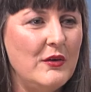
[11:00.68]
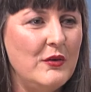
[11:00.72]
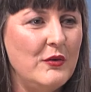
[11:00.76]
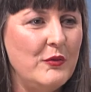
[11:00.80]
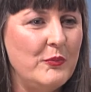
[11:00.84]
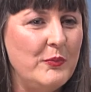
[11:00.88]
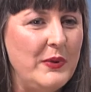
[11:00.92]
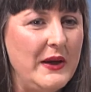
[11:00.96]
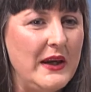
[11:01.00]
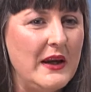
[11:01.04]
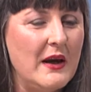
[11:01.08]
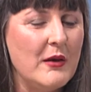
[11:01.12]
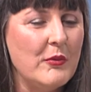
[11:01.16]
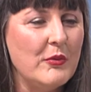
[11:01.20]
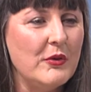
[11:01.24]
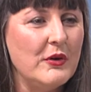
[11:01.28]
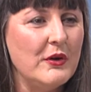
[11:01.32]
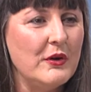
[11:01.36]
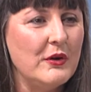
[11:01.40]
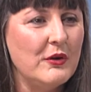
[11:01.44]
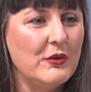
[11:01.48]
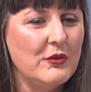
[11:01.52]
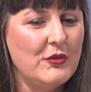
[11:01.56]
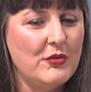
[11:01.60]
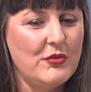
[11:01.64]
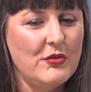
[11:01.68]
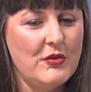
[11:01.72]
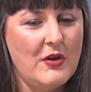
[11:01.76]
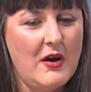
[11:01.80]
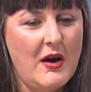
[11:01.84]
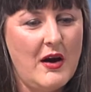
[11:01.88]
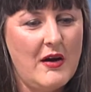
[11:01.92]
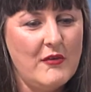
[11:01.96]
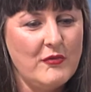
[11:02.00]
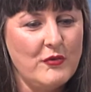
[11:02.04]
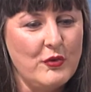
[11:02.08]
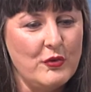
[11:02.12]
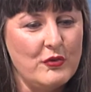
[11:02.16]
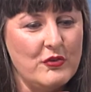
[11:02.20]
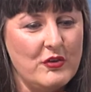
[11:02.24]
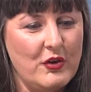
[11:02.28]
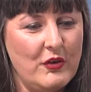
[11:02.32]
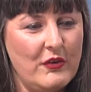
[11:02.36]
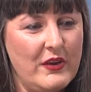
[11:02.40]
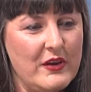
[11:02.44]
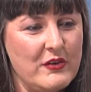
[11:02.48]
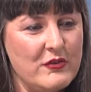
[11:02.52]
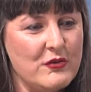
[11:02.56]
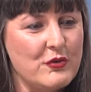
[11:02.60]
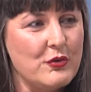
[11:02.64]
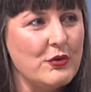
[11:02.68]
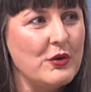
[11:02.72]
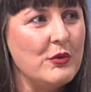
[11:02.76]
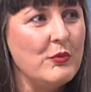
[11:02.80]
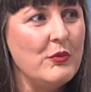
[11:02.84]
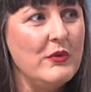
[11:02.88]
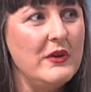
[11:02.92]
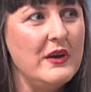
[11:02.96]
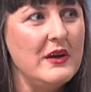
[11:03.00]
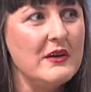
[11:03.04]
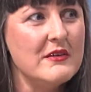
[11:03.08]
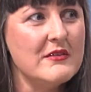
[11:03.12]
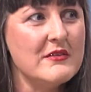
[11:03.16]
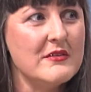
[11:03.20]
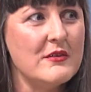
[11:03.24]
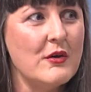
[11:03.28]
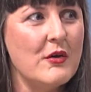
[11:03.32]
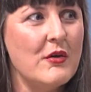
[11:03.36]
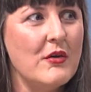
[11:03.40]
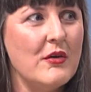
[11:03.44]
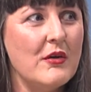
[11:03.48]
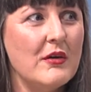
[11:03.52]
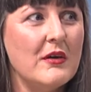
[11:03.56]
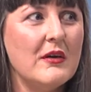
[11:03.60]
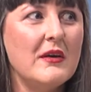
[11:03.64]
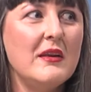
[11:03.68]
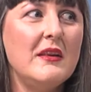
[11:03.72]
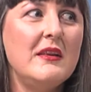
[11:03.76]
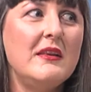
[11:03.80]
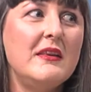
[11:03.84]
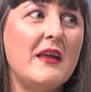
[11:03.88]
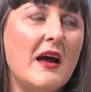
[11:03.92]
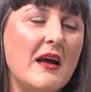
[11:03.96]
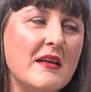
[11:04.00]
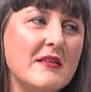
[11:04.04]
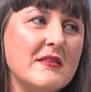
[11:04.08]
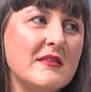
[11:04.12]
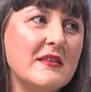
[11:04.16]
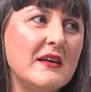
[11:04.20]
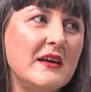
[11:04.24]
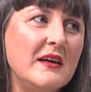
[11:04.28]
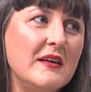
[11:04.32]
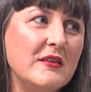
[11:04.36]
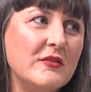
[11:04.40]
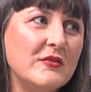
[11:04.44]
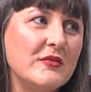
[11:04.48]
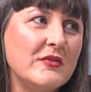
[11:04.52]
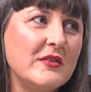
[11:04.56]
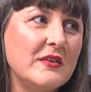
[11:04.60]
Being able to craft or tell that story within a song, that's the gift.